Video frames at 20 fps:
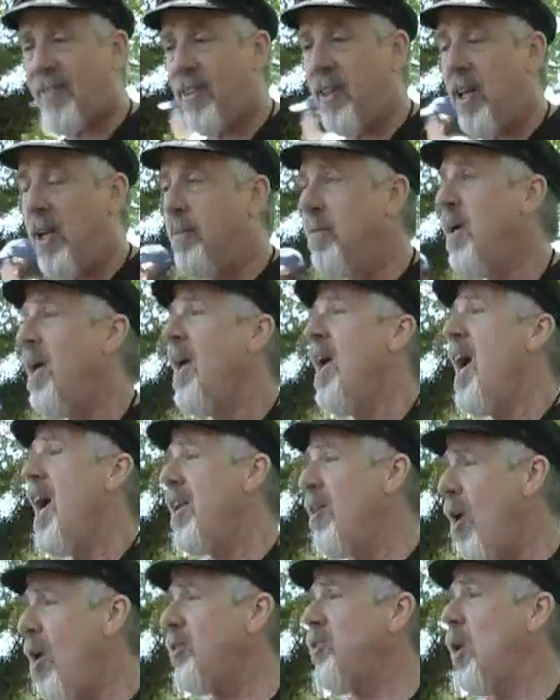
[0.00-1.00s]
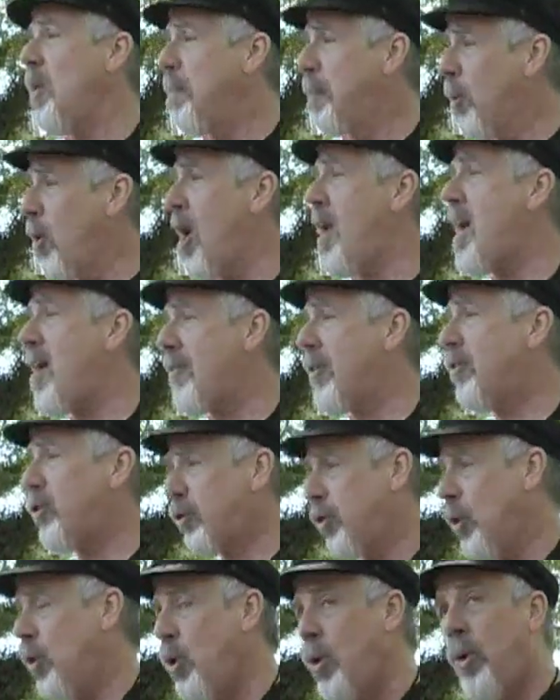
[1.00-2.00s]
for them, and also brought out the
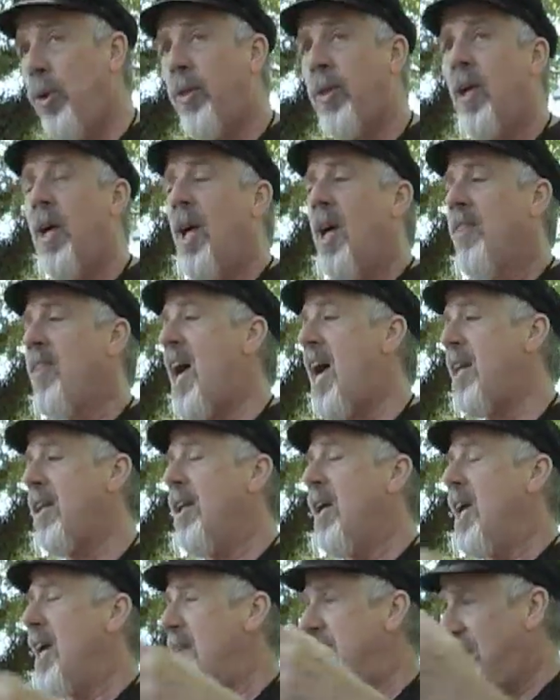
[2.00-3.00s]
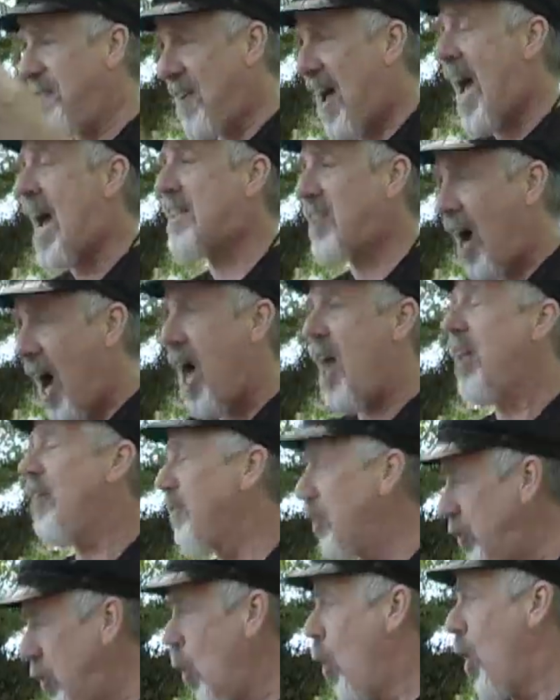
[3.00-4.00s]
truth that, in fact,
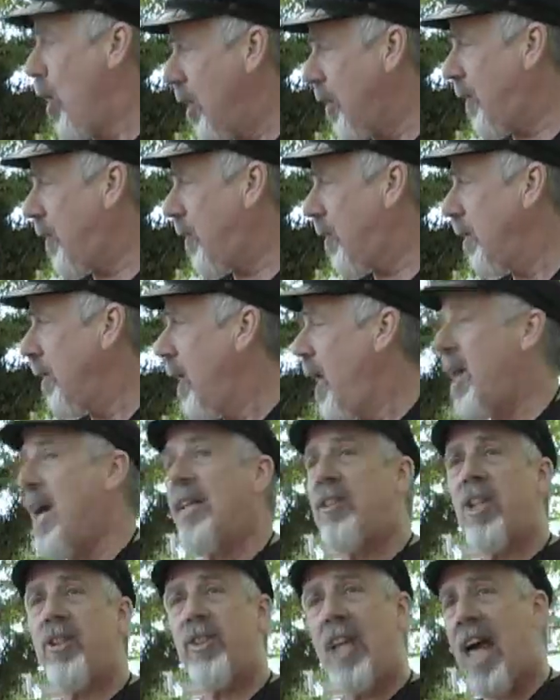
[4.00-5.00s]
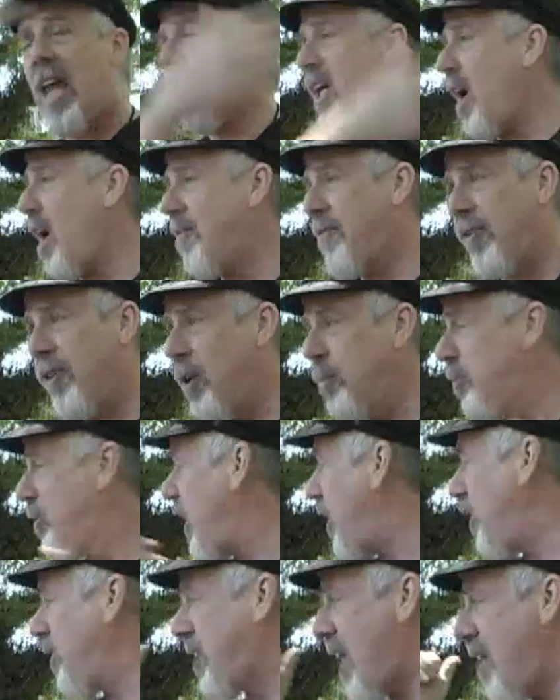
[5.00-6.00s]
Oliver North, and I just had it confirmed
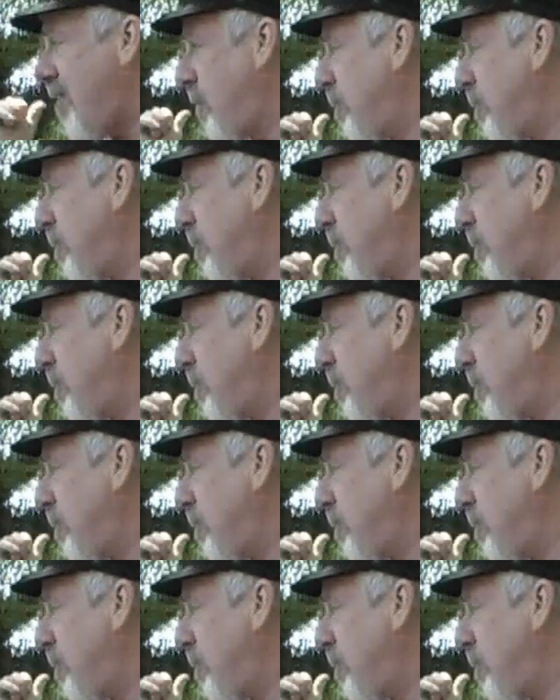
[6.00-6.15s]
the other day